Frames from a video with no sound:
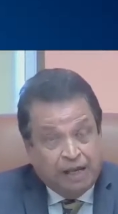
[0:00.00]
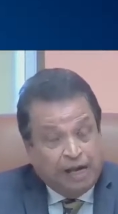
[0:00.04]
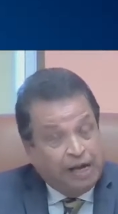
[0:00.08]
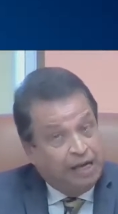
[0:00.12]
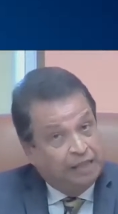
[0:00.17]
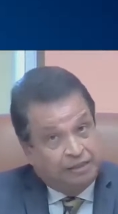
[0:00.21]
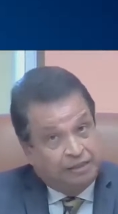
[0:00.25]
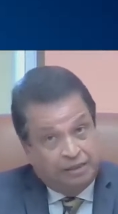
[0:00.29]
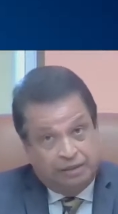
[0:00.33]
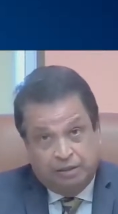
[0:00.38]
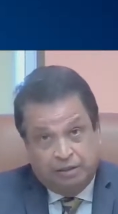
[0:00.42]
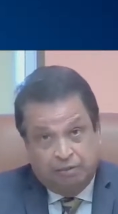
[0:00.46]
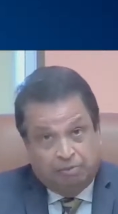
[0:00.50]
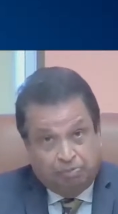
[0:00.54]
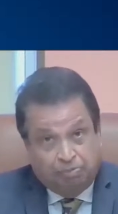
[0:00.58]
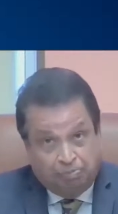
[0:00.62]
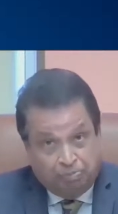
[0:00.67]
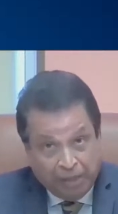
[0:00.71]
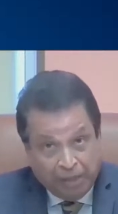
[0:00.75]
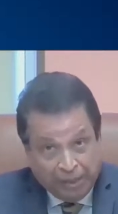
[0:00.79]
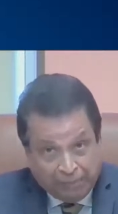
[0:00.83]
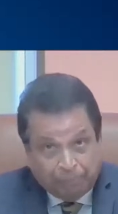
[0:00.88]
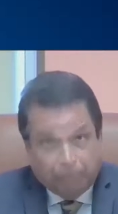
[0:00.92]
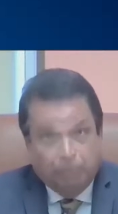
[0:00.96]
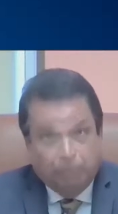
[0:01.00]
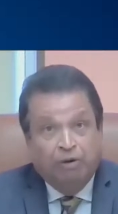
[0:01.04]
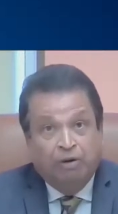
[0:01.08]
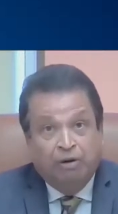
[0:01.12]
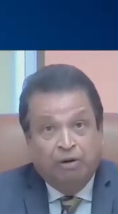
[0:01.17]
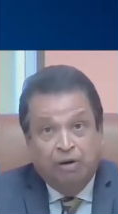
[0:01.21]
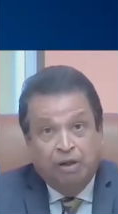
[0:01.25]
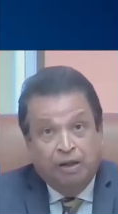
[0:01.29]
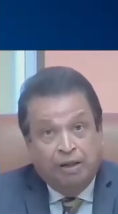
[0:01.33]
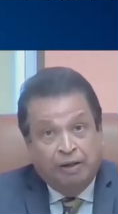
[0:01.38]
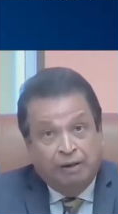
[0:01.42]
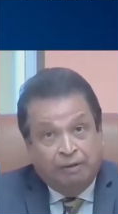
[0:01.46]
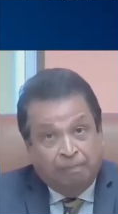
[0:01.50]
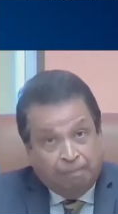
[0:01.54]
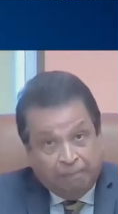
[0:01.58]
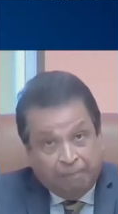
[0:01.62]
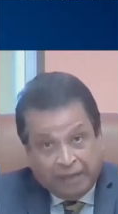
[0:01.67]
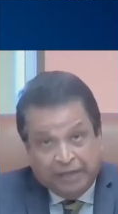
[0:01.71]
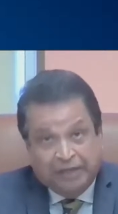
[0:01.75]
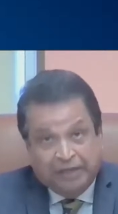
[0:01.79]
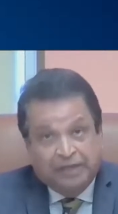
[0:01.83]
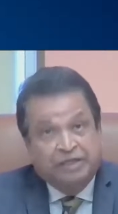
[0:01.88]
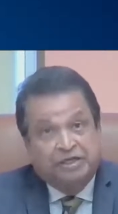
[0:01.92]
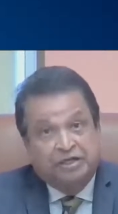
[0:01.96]
I think the people
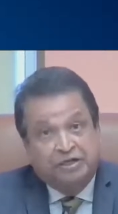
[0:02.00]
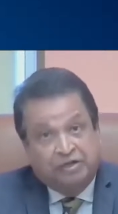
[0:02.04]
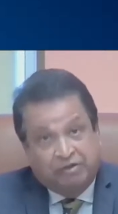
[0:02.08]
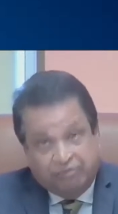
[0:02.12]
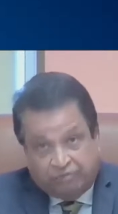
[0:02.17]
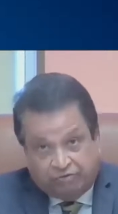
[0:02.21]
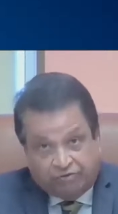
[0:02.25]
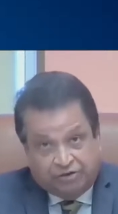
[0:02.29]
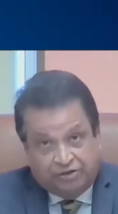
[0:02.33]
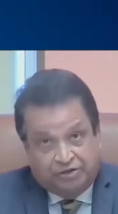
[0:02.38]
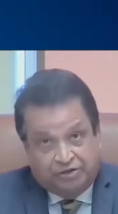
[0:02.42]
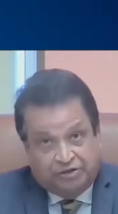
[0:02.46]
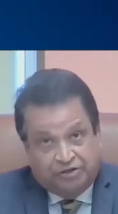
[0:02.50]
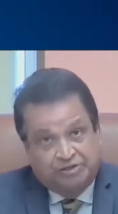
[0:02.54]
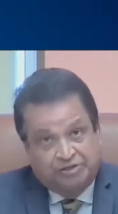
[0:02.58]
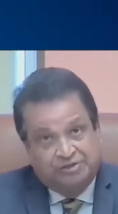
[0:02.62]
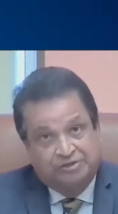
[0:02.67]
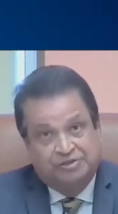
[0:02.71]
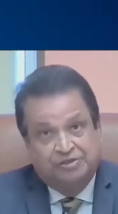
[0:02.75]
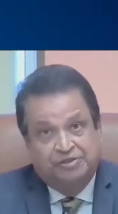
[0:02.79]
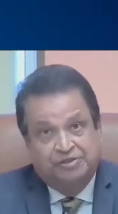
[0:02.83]
made it a difference.